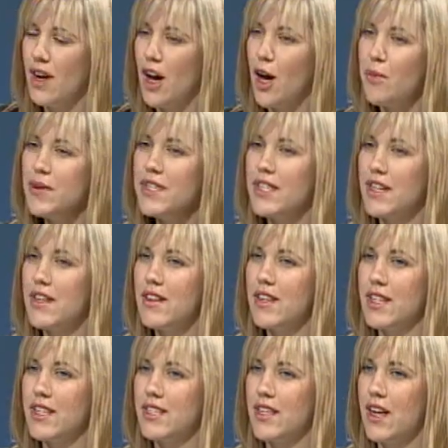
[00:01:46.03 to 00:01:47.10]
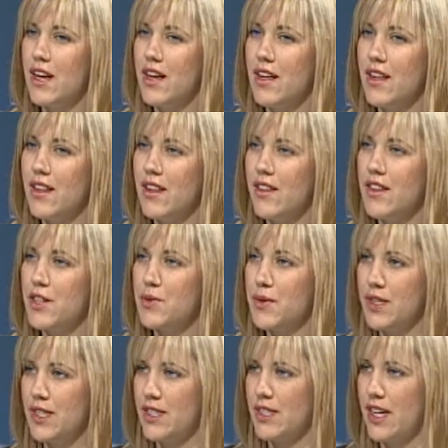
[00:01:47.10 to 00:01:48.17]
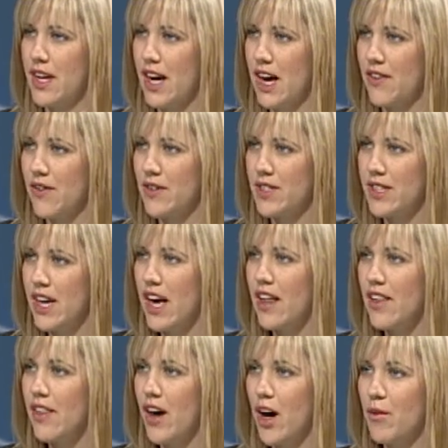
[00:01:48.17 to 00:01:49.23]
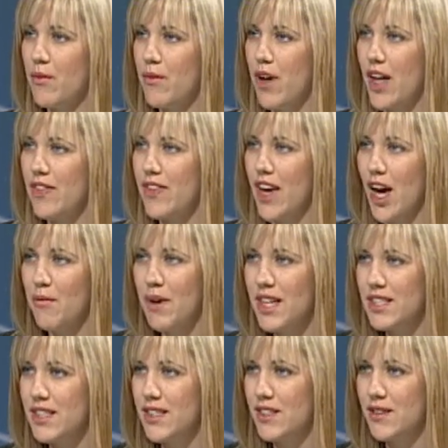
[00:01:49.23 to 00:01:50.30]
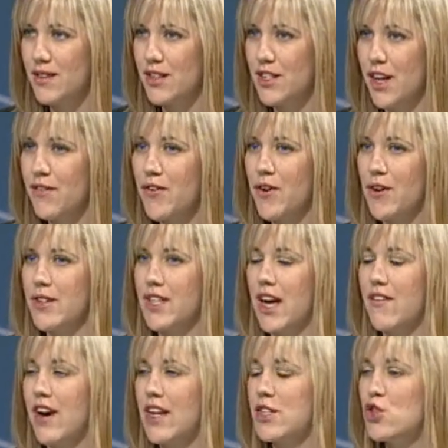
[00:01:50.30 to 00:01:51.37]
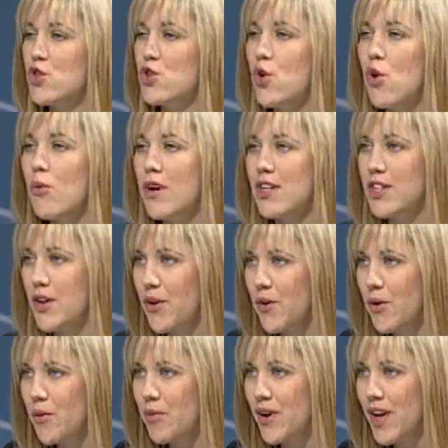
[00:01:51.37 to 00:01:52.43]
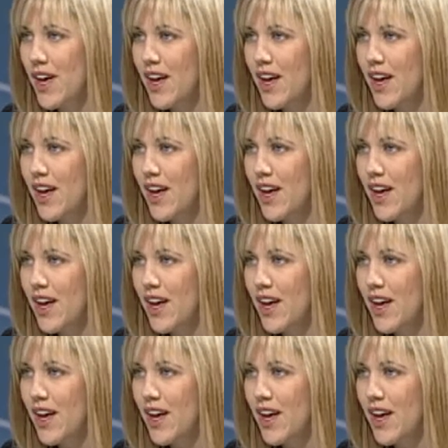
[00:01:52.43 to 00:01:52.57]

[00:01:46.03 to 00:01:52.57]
Up until this recent St. Catharines death, the MS sufferers have had so much hope.